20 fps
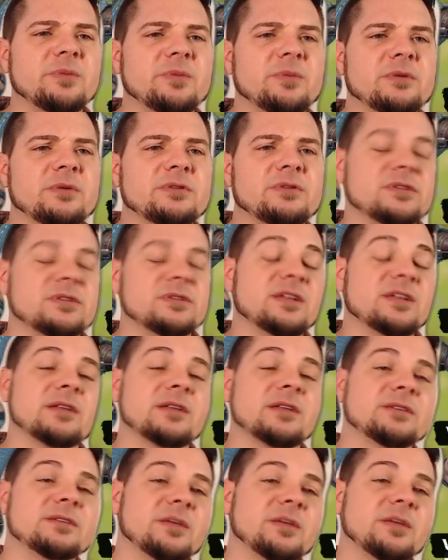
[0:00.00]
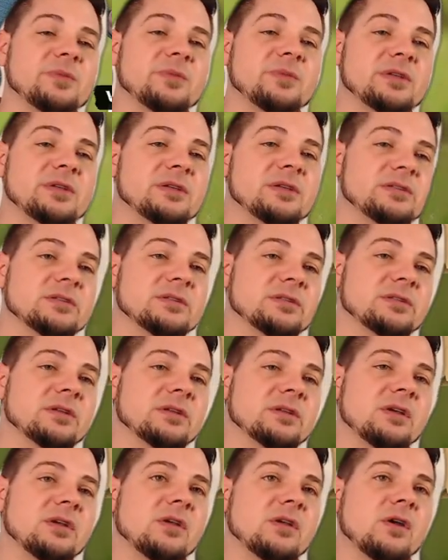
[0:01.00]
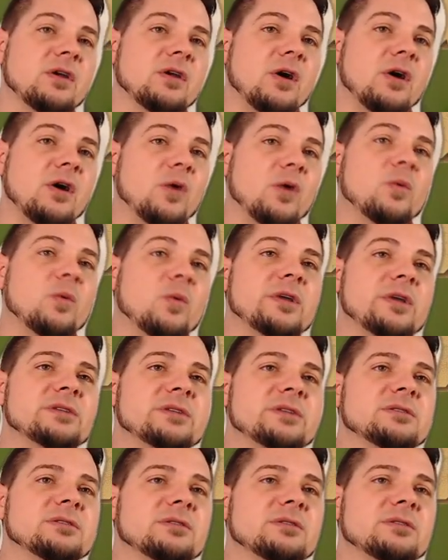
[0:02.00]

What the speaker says: or second tip is always